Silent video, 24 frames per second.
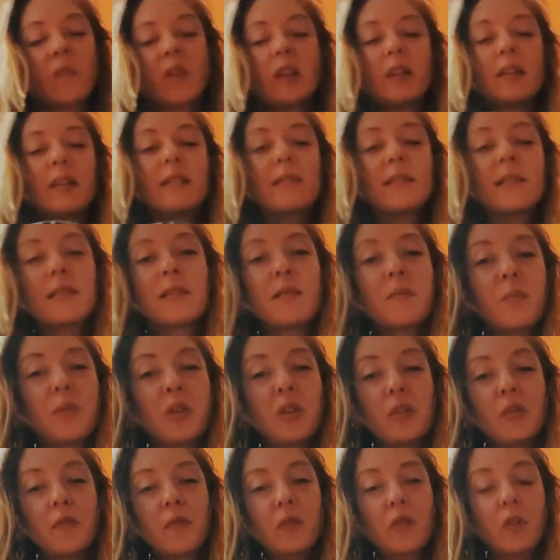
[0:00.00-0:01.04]
This is a
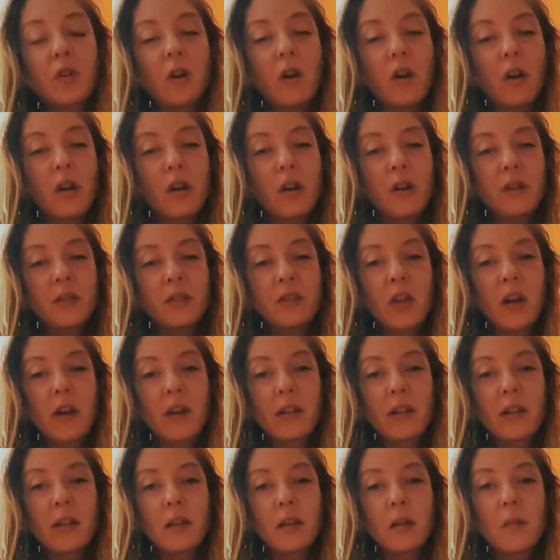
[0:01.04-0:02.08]
beautiful card
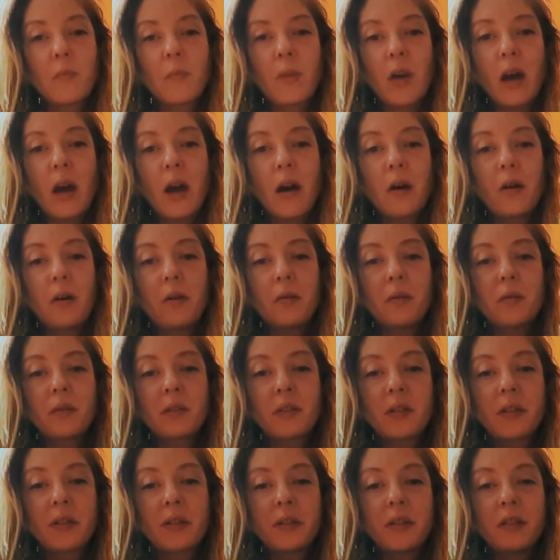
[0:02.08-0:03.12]
talking about
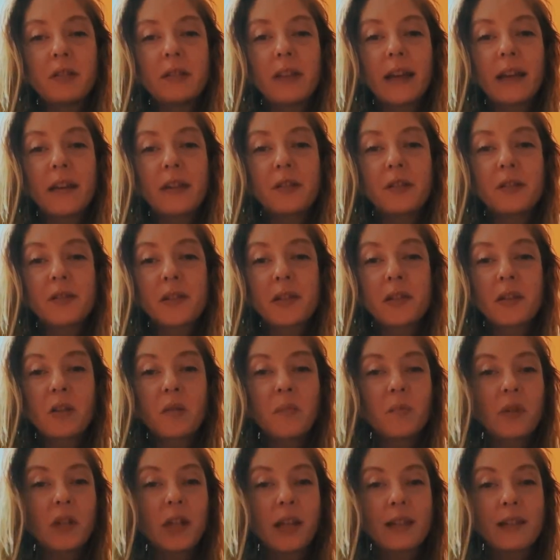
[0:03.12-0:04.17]
the layers and
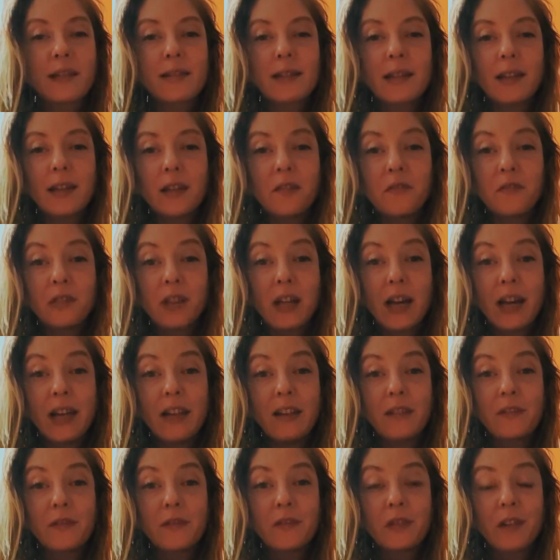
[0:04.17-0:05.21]
complexity of
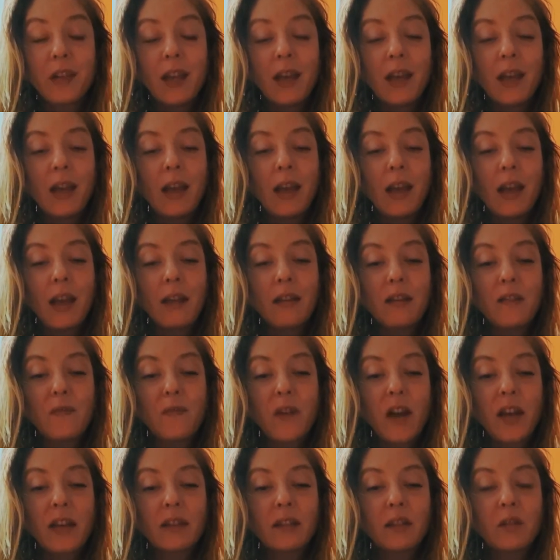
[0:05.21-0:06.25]
life and the
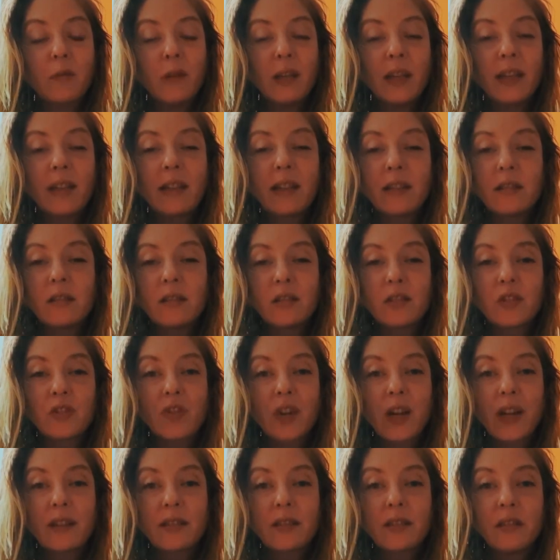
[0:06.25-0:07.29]
fact that we can get
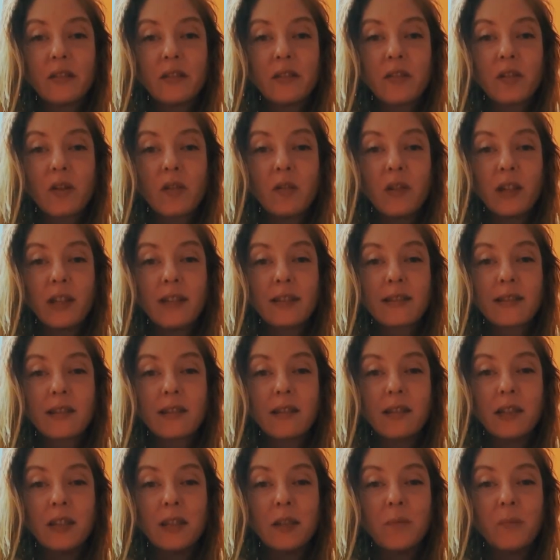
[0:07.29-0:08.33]
distracted so
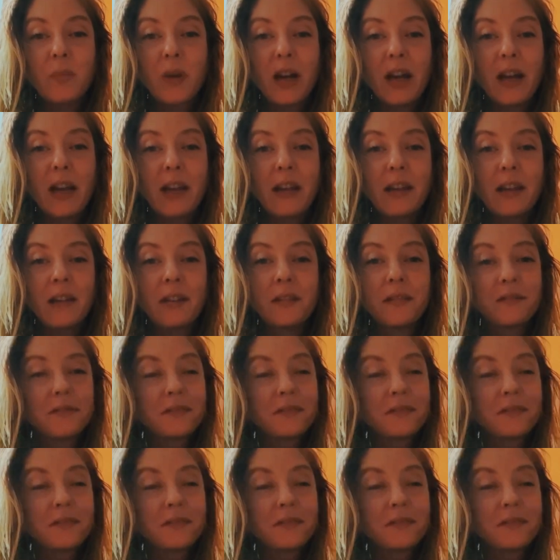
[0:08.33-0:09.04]
easily by